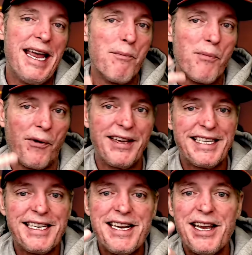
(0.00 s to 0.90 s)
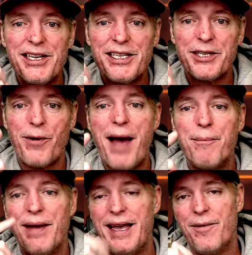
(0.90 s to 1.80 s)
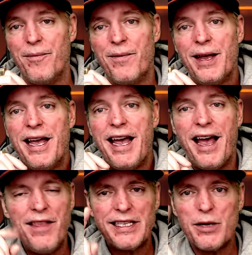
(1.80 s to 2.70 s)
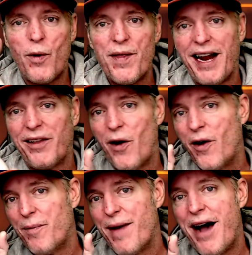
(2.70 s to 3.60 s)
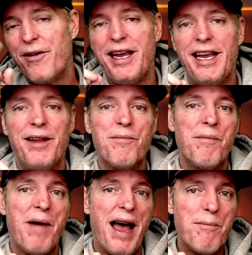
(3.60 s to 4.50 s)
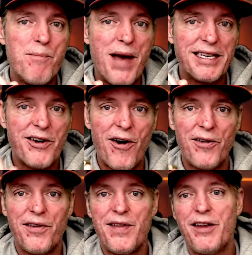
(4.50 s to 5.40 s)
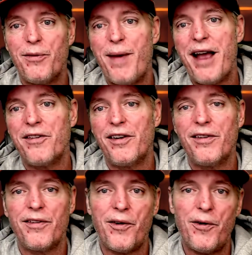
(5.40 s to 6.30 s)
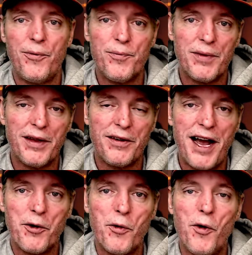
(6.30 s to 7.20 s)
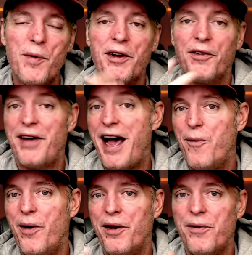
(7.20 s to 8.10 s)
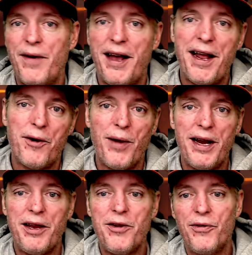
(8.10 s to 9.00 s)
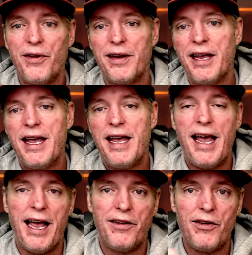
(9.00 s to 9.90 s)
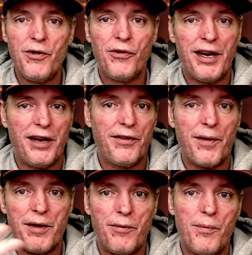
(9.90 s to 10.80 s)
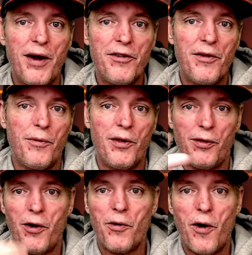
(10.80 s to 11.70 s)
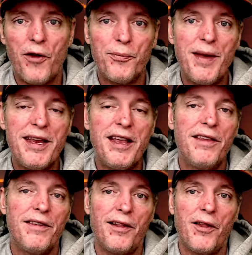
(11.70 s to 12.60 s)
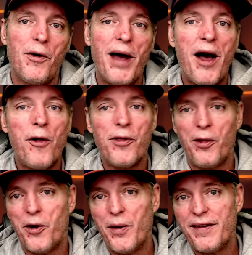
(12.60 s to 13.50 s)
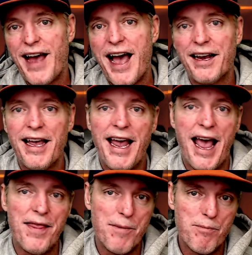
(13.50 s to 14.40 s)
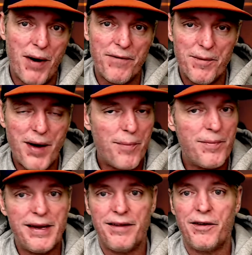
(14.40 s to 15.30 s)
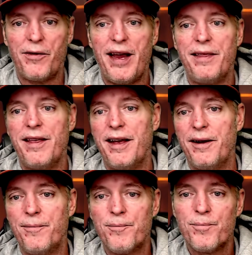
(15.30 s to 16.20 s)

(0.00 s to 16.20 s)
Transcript: Imprison Scrap Imp. And this is the one that I talked about in my best cards of the expansion. So it's kind of cool because I wanted to find out a way to use it, and to use it in something budget with low cost minions and low health and low attack, and then buff them up is a great thing.